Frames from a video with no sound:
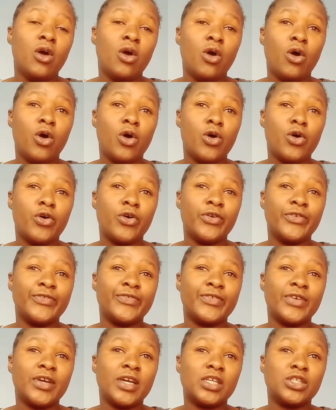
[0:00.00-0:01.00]

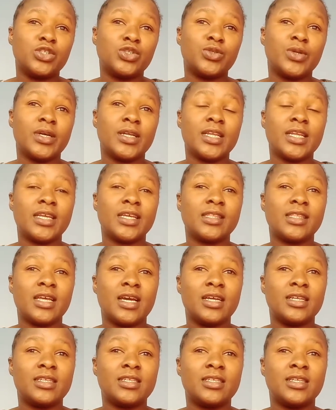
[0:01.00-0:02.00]
of ensuring
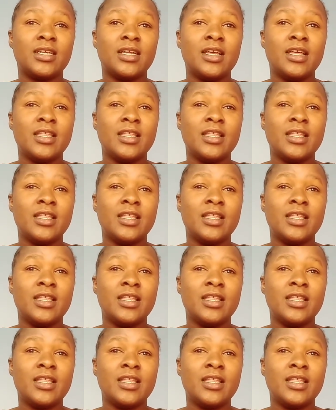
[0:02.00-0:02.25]
that